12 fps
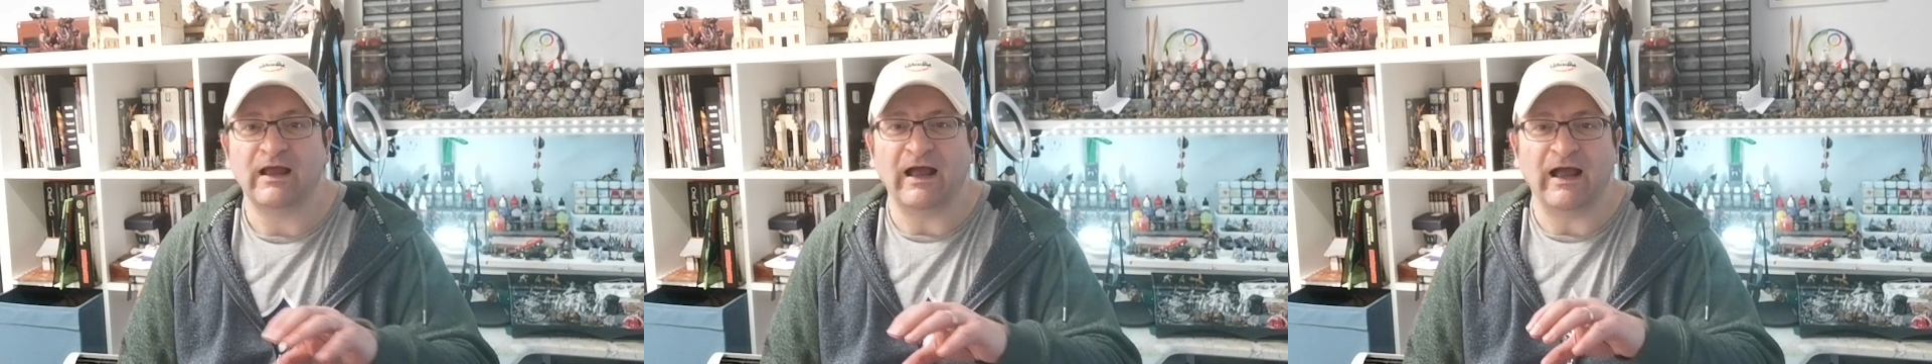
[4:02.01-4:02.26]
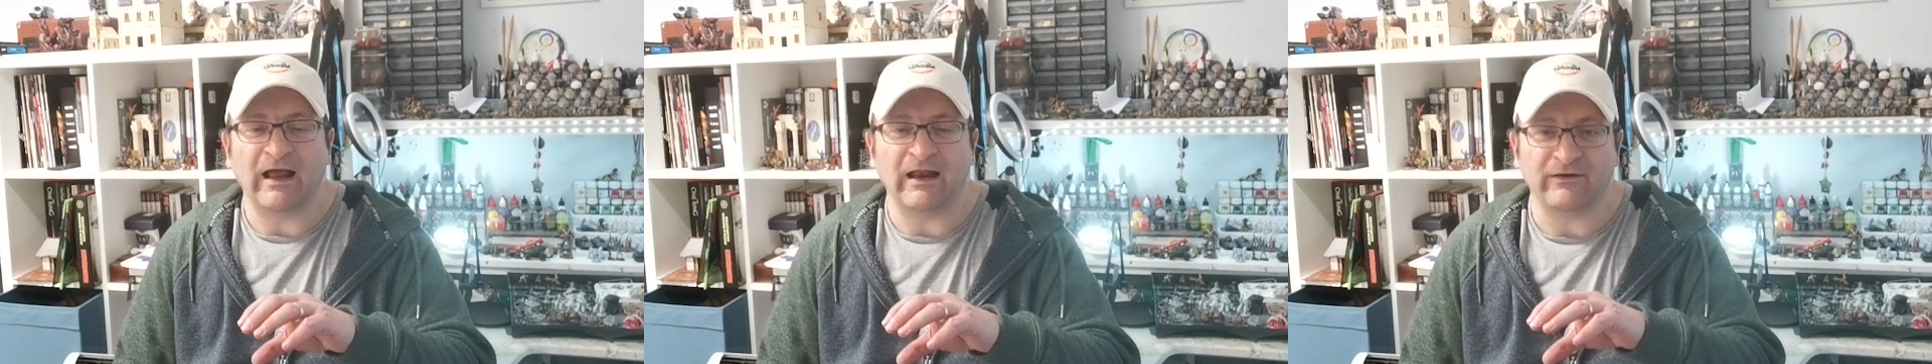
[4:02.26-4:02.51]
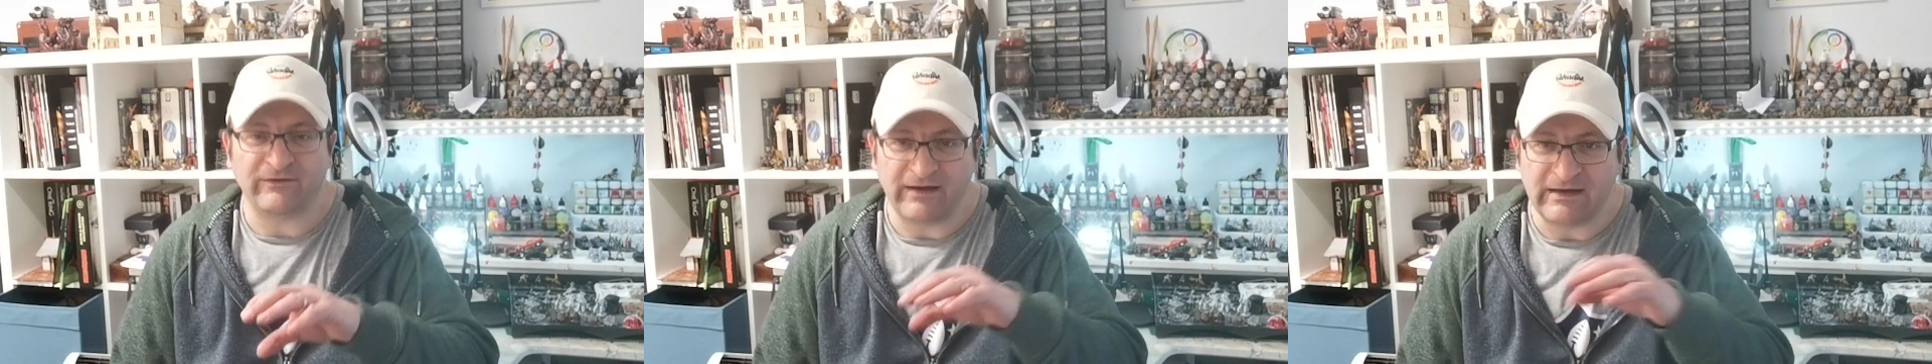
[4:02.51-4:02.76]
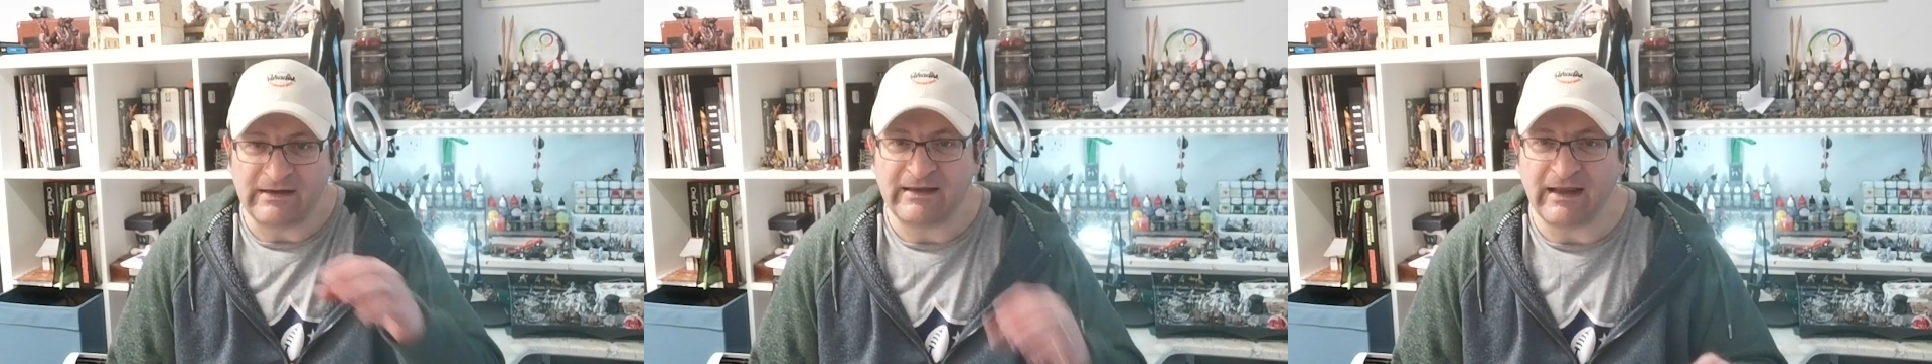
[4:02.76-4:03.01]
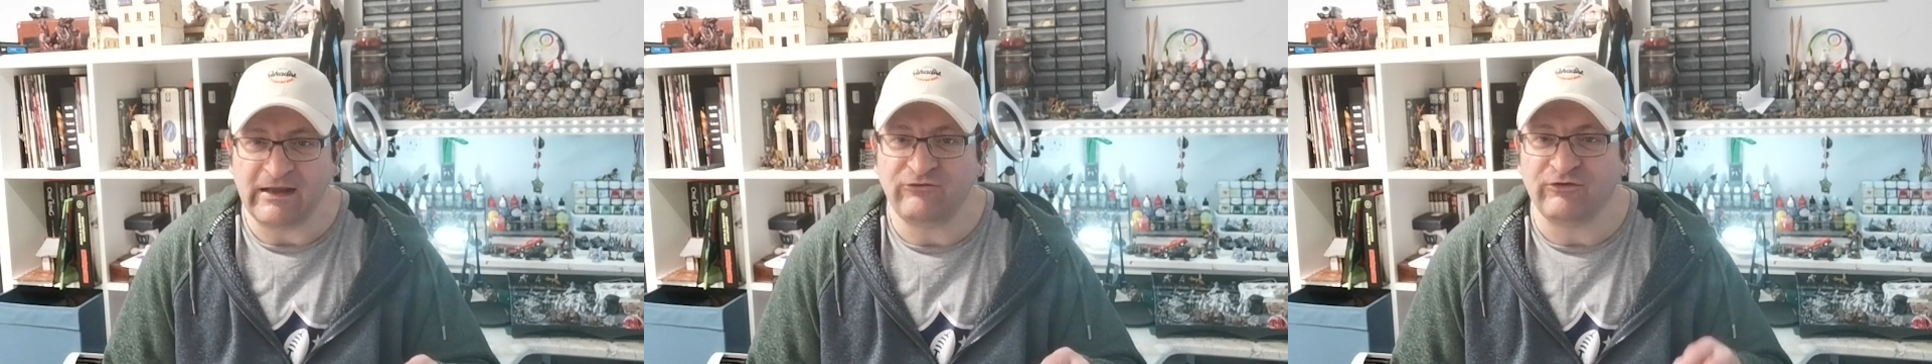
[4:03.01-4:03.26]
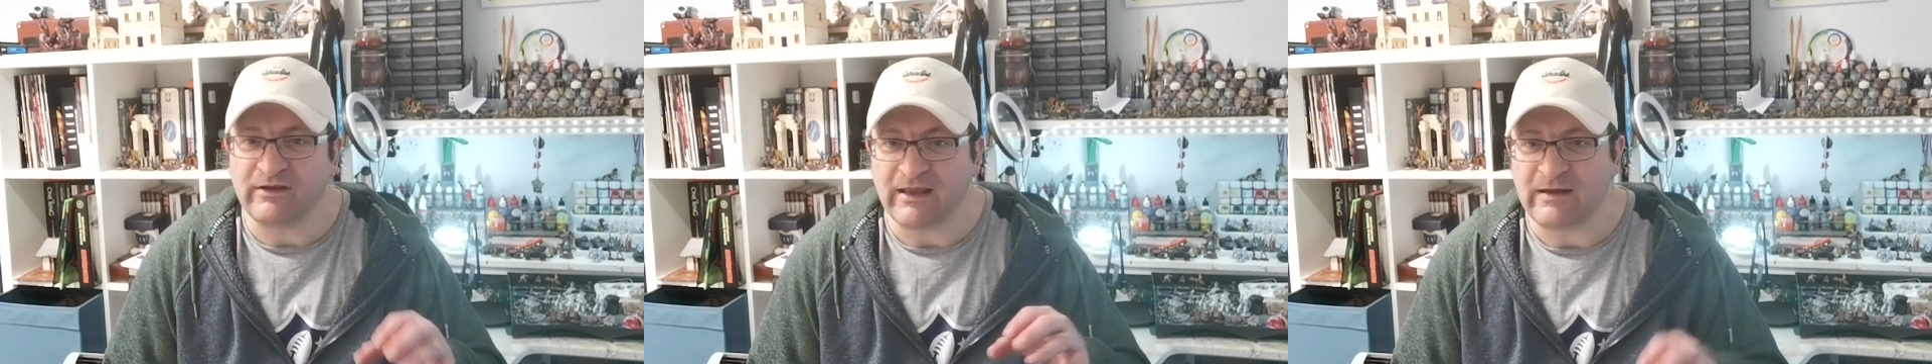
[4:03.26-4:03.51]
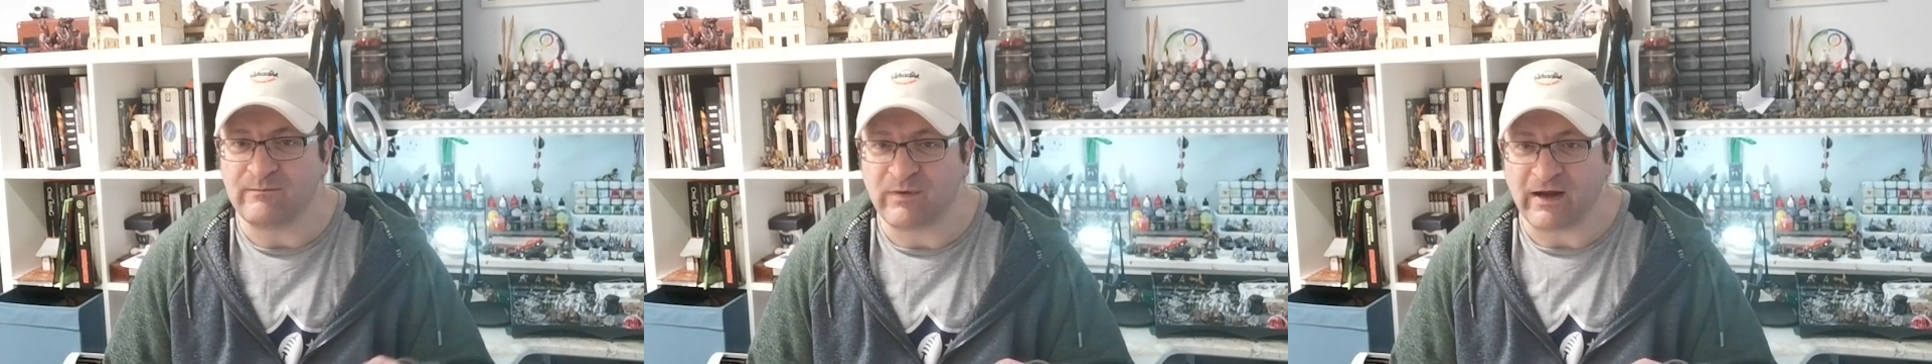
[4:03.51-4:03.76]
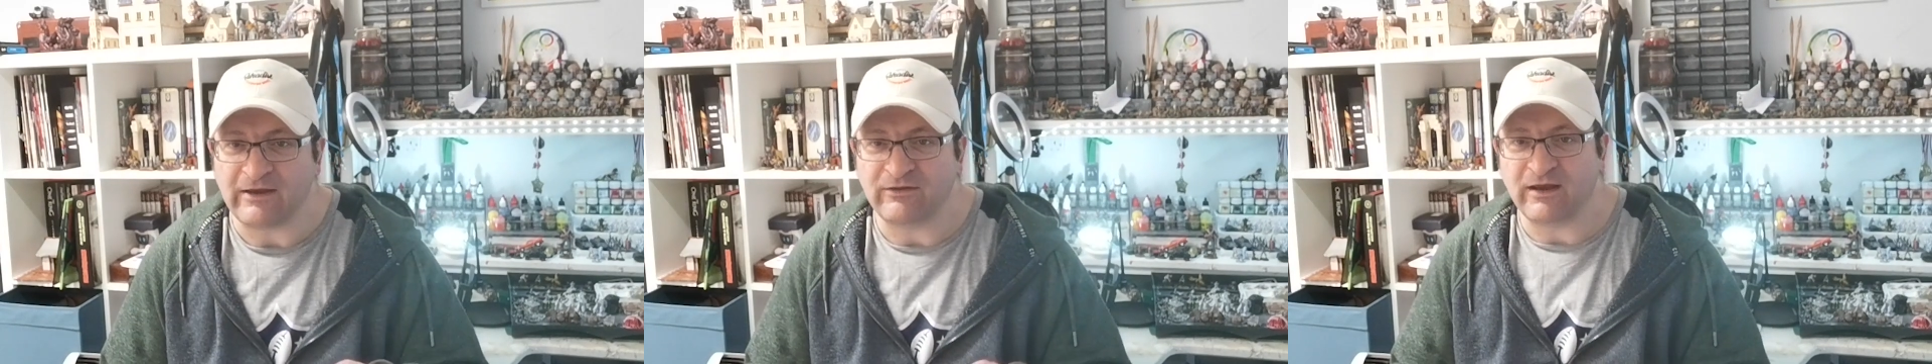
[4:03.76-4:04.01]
and engaging gameplay